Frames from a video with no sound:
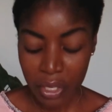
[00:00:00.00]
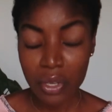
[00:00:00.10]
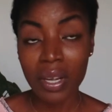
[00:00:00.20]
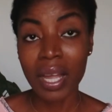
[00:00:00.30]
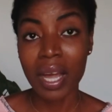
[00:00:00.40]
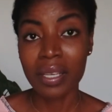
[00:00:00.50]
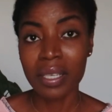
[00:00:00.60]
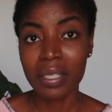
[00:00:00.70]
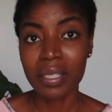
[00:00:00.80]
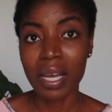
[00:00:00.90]

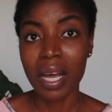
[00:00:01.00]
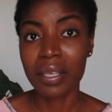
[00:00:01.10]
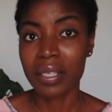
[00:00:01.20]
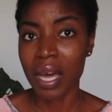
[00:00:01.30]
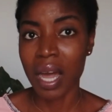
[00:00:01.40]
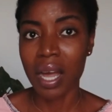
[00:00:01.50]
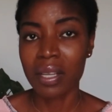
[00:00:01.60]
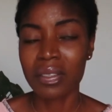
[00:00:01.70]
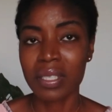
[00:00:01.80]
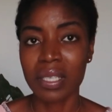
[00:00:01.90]
Ghana
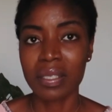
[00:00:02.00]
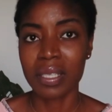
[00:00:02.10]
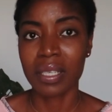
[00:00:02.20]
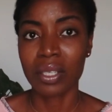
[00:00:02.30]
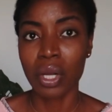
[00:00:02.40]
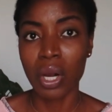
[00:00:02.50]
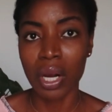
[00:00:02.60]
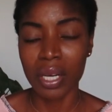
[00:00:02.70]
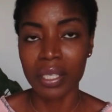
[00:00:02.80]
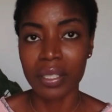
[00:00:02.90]
non-citizen
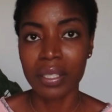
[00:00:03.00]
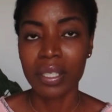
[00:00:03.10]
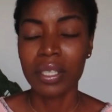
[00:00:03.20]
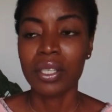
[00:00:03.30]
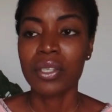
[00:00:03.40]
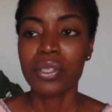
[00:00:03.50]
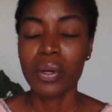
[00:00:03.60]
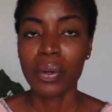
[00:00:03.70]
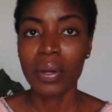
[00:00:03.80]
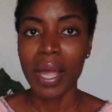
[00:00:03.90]
card.
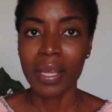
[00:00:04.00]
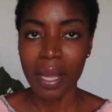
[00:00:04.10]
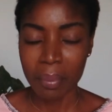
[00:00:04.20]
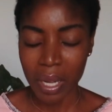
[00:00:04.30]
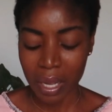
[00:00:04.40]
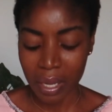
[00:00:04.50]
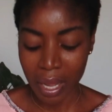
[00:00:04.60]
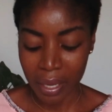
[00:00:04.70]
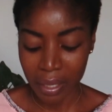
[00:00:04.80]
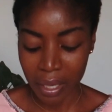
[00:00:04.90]
So I got my
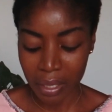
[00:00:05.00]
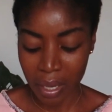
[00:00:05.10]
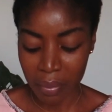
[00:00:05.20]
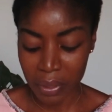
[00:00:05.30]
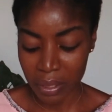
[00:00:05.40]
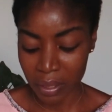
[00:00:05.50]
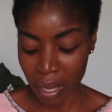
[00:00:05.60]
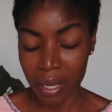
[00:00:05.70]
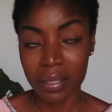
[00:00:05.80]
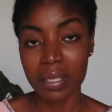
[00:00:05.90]
Ghana
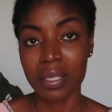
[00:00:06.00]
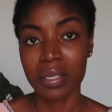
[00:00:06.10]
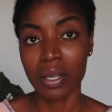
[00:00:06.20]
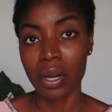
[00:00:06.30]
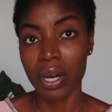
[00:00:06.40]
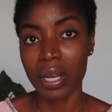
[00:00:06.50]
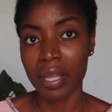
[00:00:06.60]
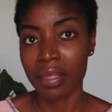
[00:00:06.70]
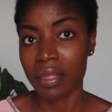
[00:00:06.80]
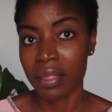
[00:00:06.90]
non-citizen card,
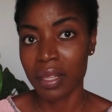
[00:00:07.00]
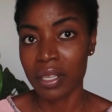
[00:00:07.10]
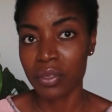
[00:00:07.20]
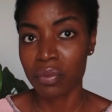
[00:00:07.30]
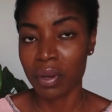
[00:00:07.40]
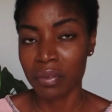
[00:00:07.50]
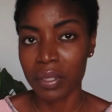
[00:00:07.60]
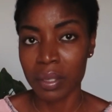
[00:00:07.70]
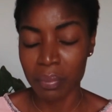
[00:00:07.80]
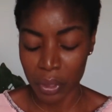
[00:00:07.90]
and it's
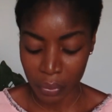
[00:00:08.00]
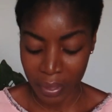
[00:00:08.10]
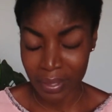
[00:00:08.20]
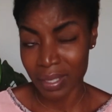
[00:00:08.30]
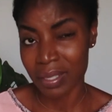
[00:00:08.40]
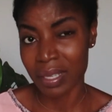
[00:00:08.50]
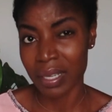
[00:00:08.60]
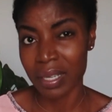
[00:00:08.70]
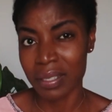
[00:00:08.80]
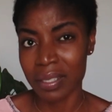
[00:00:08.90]
roughly between, as I
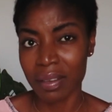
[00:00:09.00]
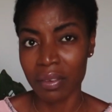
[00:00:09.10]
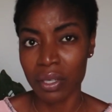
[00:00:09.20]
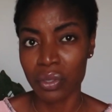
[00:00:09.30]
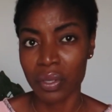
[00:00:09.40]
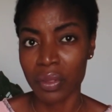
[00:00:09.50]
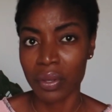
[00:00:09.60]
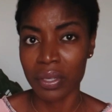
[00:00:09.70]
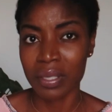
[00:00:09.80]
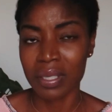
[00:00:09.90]
stated,
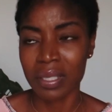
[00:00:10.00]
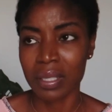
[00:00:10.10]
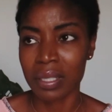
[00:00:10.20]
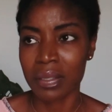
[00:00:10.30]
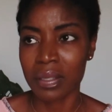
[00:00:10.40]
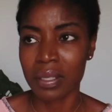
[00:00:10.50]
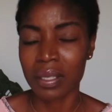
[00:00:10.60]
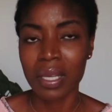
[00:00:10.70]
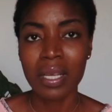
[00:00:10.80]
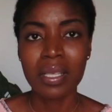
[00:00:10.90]
730 Cedis to
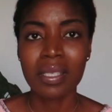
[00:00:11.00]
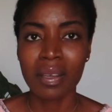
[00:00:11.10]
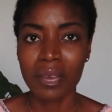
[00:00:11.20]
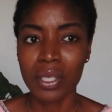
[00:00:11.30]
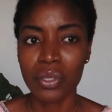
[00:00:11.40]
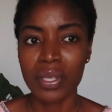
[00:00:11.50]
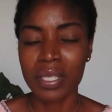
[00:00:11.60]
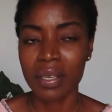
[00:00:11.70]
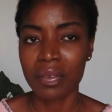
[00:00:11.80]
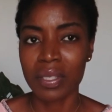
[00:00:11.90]

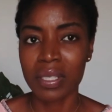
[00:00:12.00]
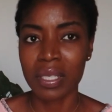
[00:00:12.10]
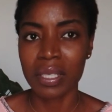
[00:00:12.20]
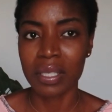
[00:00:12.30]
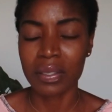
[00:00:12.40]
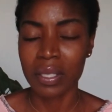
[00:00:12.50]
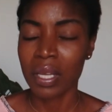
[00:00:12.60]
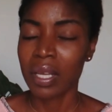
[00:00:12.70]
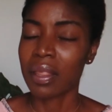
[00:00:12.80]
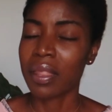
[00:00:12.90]
770 Cedis.
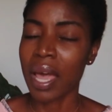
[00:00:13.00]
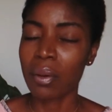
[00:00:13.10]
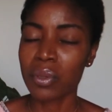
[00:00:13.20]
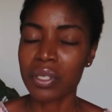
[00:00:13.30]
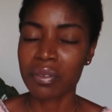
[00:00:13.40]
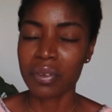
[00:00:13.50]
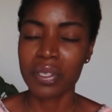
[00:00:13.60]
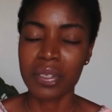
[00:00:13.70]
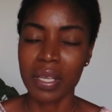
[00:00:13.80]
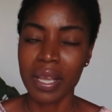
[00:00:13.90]
That was the
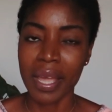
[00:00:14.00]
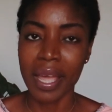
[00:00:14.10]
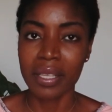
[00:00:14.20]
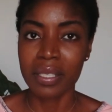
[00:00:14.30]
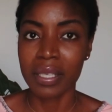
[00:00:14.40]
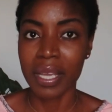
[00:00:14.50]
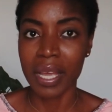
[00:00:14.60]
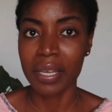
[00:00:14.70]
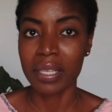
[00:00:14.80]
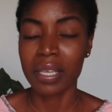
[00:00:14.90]
first thing I had to
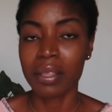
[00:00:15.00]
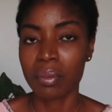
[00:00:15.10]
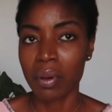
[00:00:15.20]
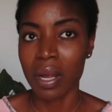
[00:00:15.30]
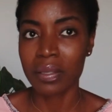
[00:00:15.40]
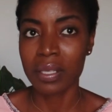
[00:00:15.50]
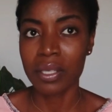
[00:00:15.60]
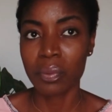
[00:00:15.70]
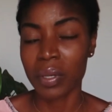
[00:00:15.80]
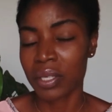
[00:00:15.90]
get in the
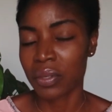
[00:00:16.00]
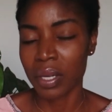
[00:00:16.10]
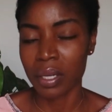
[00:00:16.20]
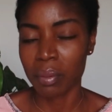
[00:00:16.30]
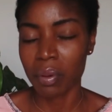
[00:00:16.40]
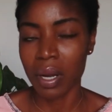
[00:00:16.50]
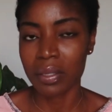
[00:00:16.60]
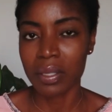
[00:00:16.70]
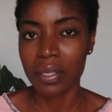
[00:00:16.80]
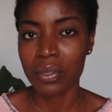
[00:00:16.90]
process when I started the
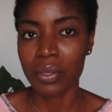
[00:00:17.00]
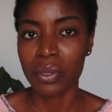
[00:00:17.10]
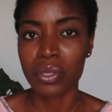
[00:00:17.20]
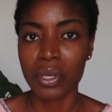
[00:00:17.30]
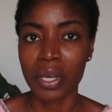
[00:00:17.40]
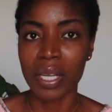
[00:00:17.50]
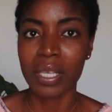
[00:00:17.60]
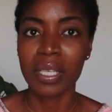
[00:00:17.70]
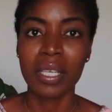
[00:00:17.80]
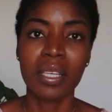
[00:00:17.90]
process. So
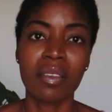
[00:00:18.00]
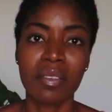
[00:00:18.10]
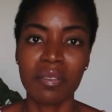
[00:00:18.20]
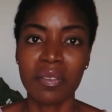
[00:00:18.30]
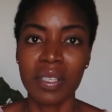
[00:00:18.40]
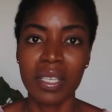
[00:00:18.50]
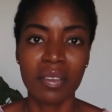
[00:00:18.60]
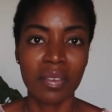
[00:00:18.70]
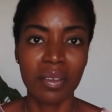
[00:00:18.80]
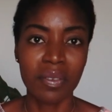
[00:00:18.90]
sorry if the fee,
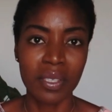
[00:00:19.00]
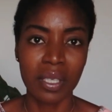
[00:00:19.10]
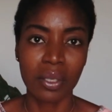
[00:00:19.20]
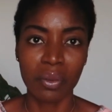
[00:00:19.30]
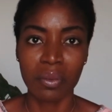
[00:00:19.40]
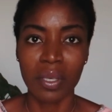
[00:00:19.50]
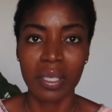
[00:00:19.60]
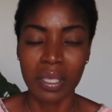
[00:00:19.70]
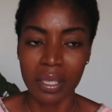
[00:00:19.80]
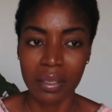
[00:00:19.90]
if it's a little
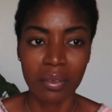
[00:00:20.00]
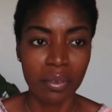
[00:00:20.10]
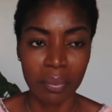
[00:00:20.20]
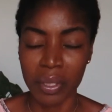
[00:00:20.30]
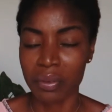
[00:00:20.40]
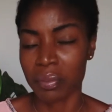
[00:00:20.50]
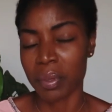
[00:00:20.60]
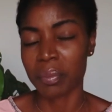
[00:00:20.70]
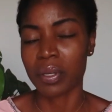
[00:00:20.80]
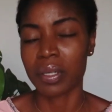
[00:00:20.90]
buggy for me to
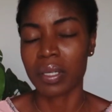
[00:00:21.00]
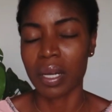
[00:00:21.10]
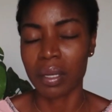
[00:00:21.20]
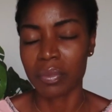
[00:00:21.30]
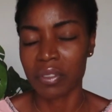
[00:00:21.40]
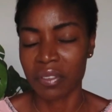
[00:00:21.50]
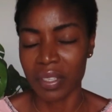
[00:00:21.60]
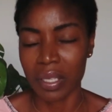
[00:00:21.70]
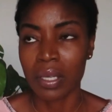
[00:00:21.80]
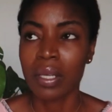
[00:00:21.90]
remember the
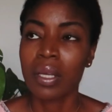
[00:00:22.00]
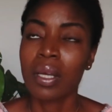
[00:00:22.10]
fee.